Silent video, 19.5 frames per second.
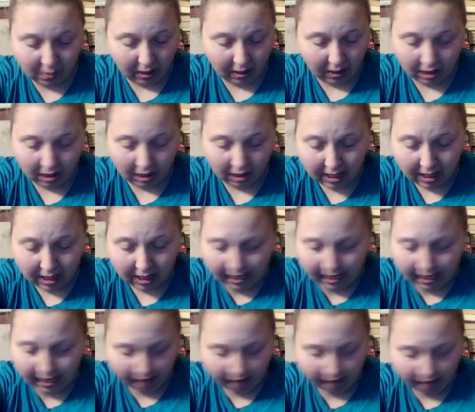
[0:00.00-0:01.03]
a good
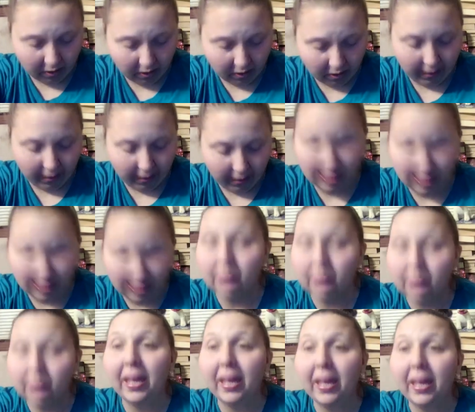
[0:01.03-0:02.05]
handful of races,
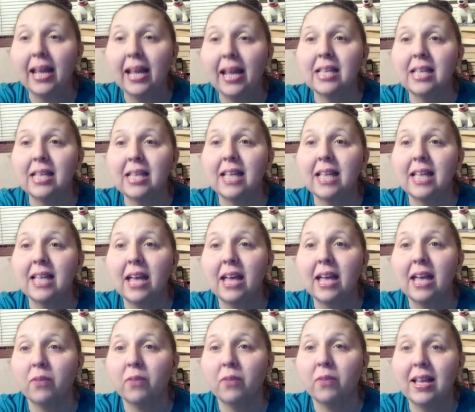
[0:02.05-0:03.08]
plenty of stakes
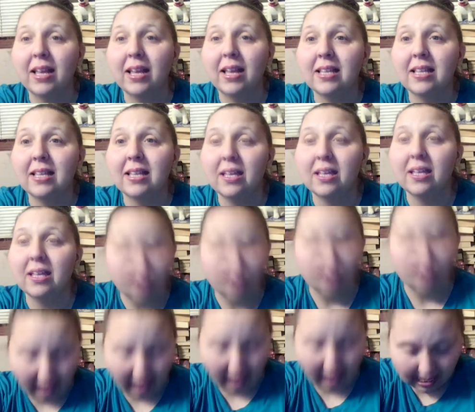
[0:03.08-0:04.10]
races, you
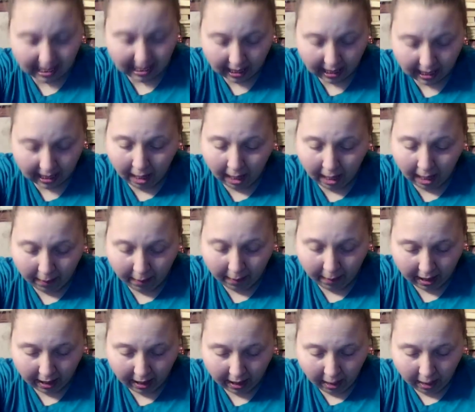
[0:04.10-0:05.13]
guys, but
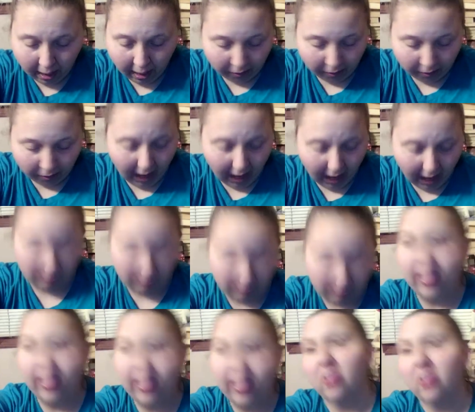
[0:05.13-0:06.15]

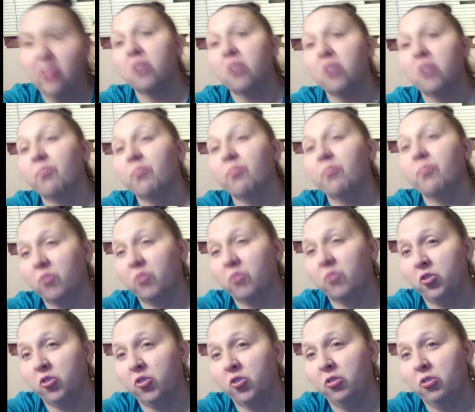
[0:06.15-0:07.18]
probably the
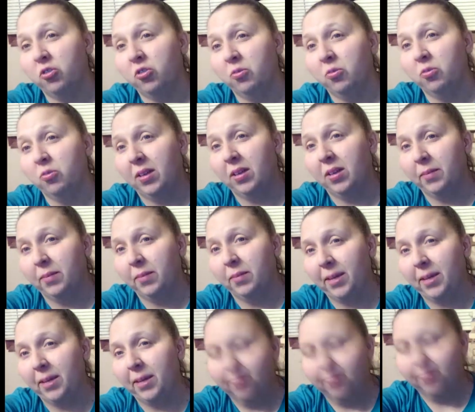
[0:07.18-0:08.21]
true one to beat.
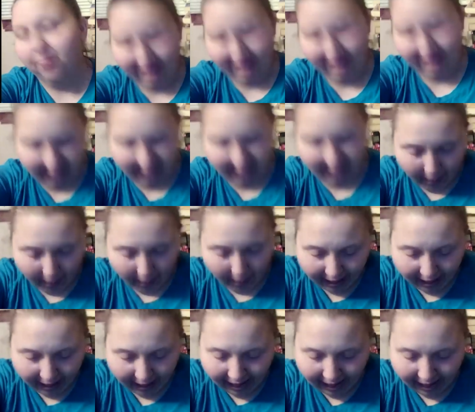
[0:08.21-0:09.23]
But,
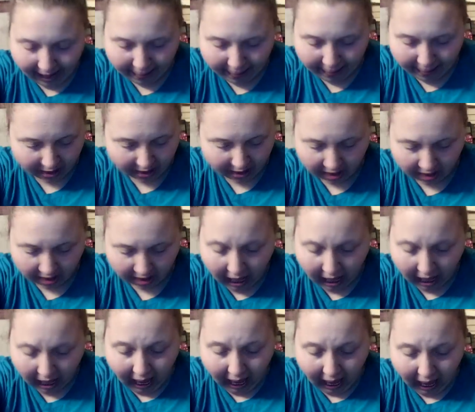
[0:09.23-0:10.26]
I mean, seriously,
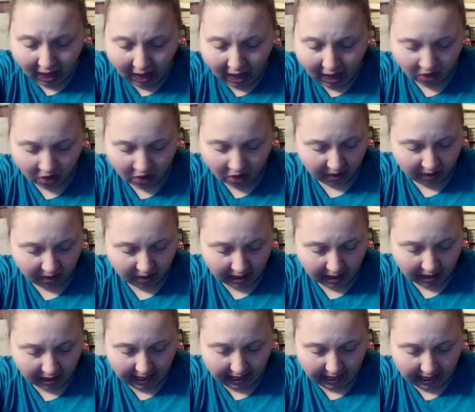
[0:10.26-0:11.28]
I just feel like